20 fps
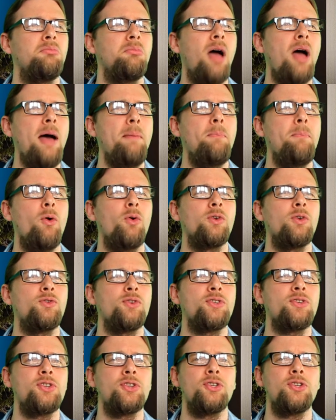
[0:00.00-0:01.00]
I'm more
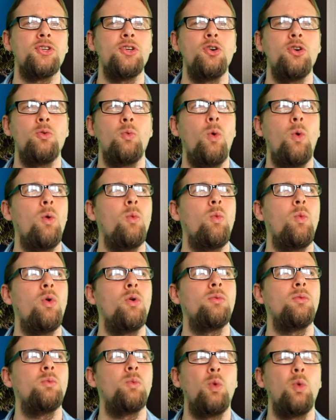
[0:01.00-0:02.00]
interested to know
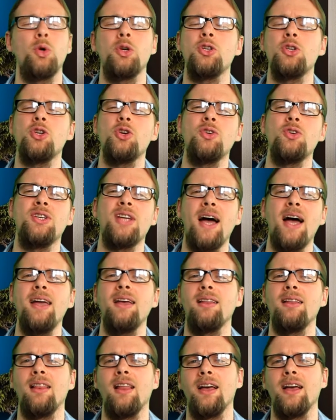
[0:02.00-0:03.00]
what is your
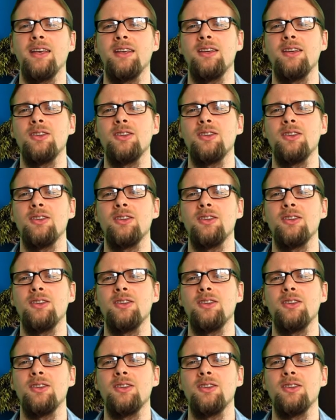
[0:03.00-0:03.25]
diet like?